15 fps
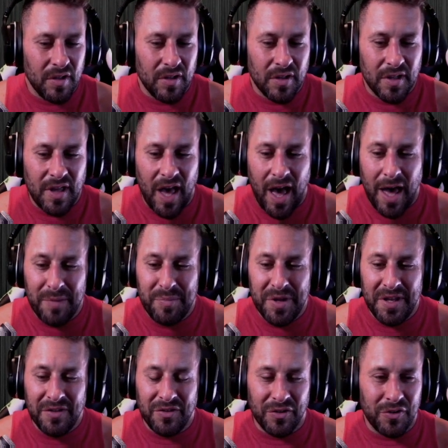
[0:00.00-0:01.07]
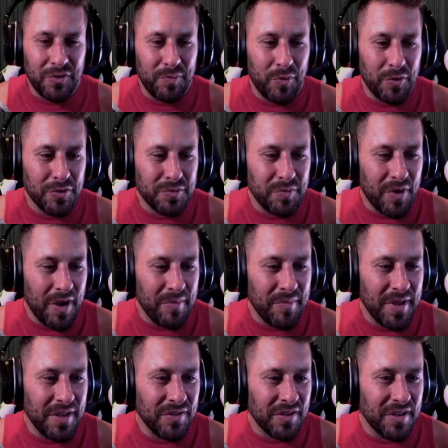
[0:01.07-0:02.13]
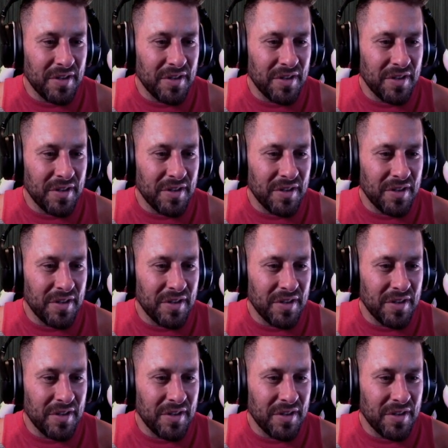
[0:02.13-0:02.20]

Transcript: Cod piece and sports bra. Amazing.